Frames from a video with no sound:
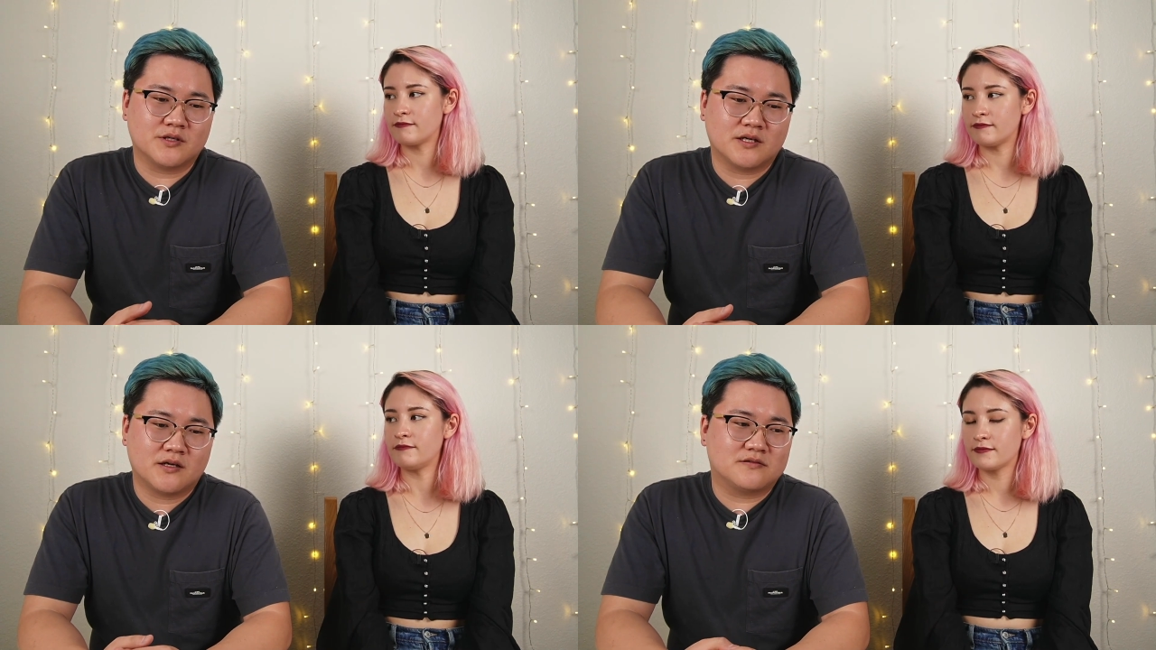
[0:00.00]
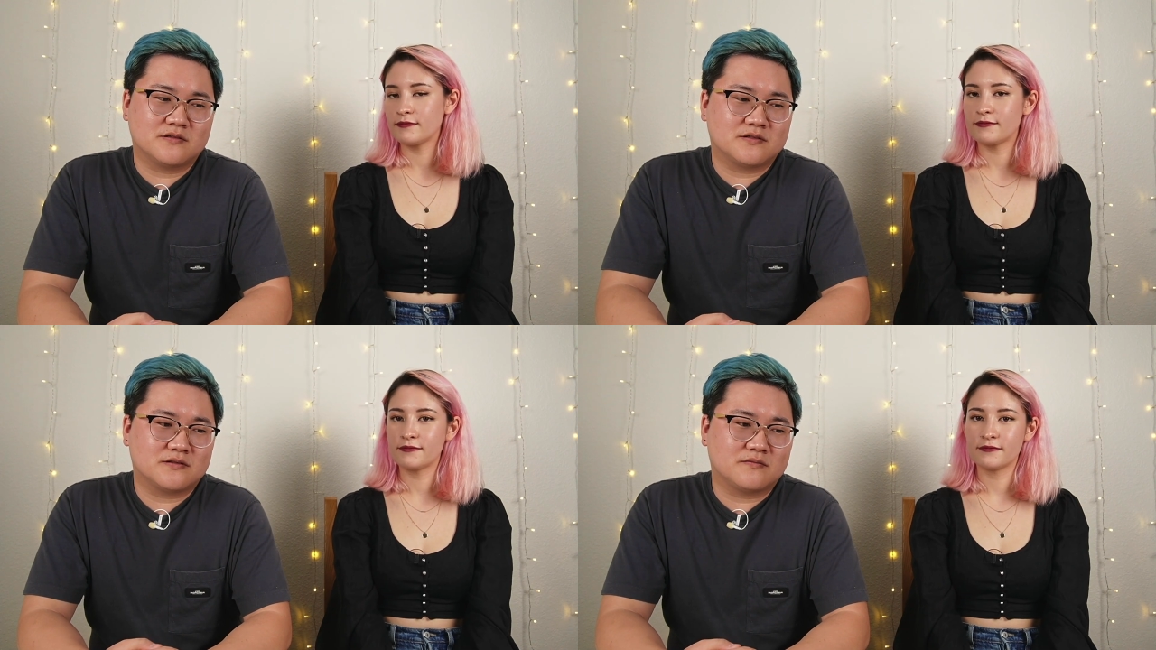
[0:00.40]
Speaker 1: Mm.
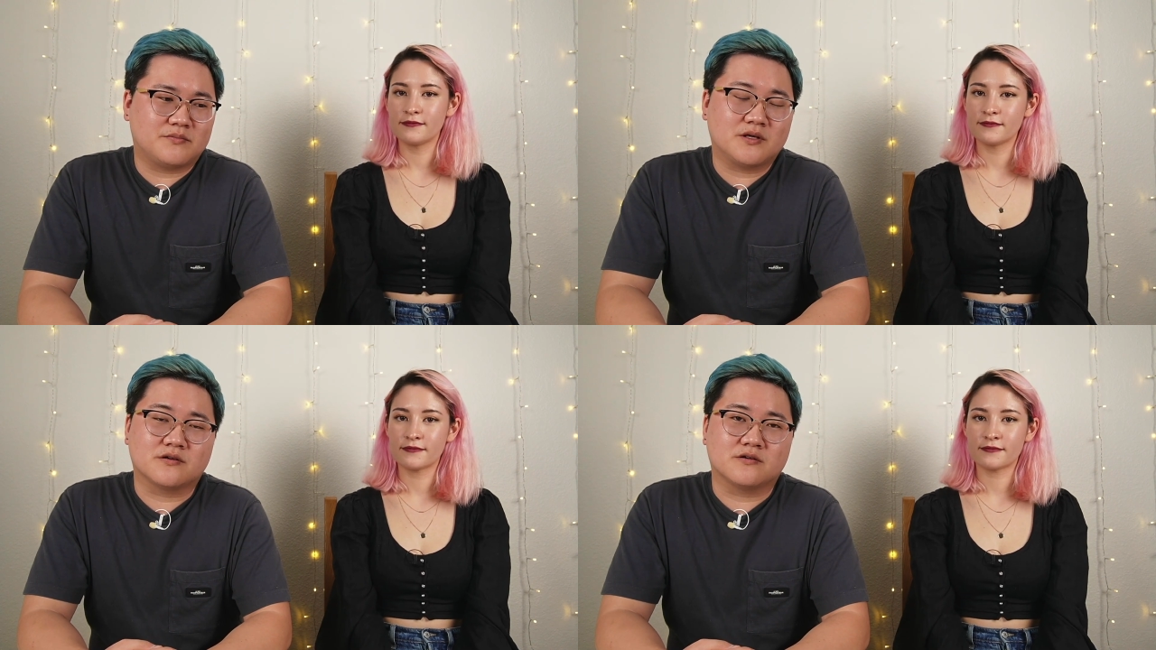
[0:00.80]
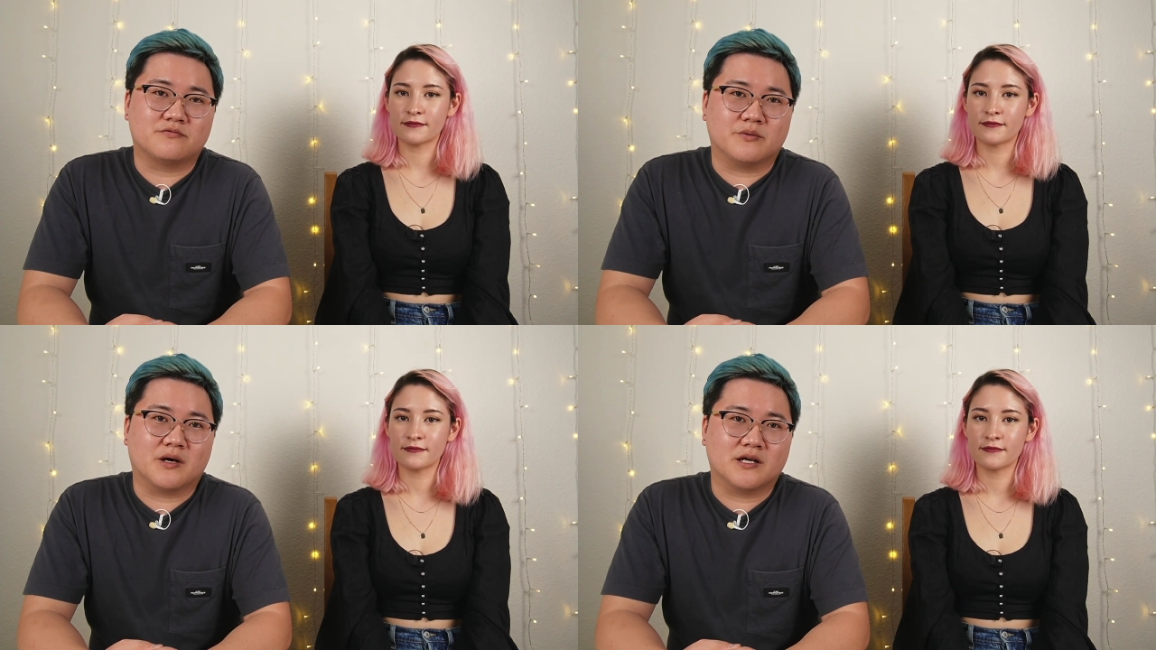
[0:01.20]
Just be a good
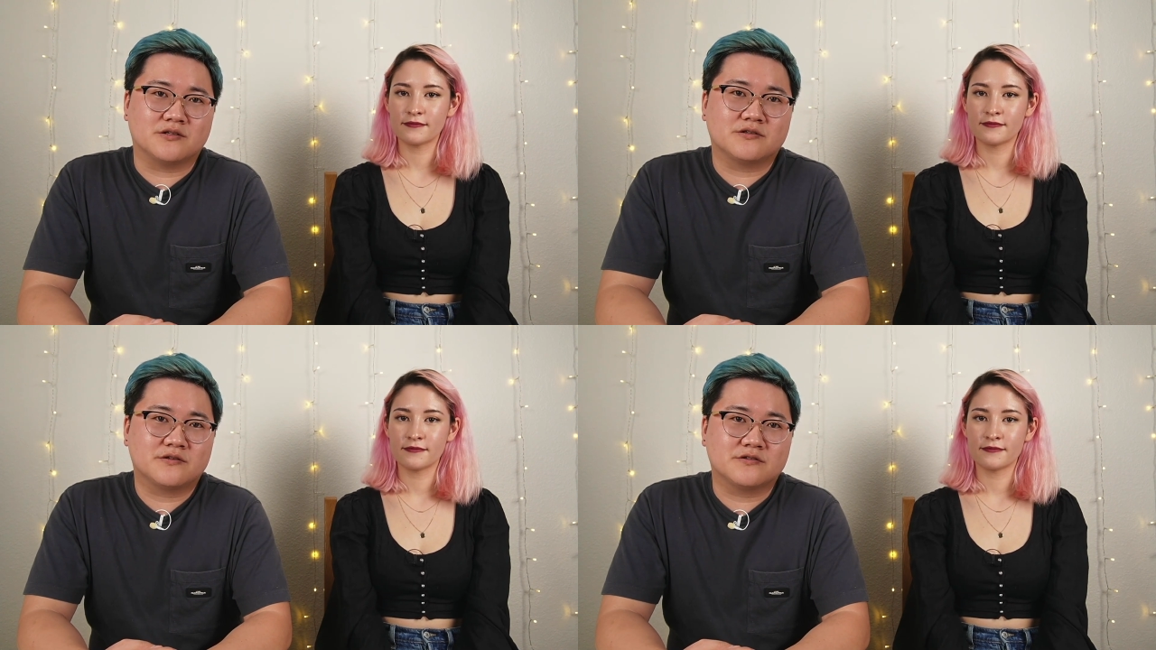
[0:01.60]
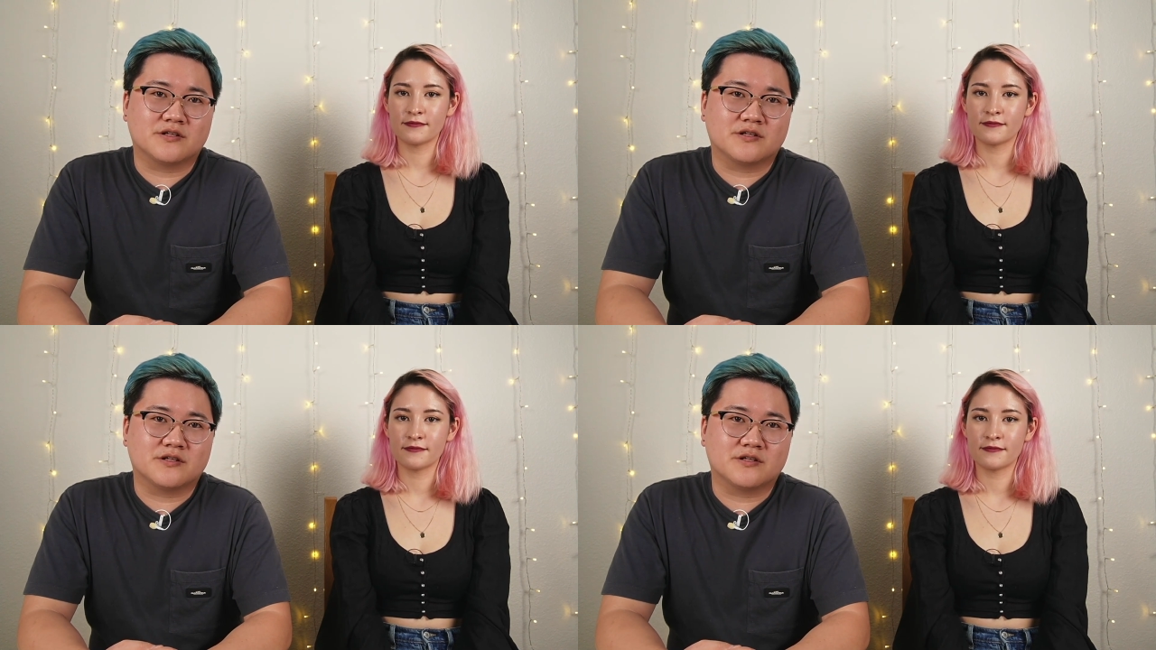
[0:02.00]
reminder to